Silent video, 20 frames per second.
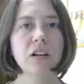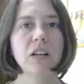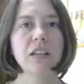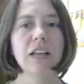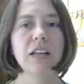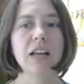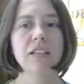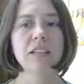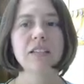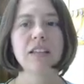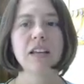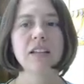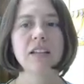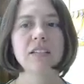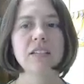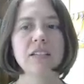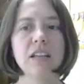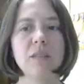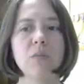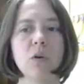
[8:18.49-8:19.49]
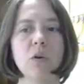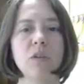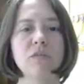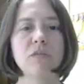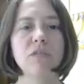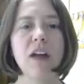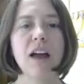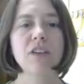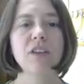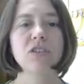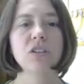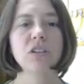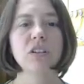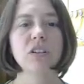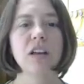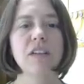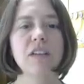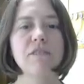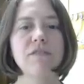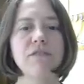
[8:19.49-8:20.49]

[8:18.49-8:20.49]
less dense, and more fragile, and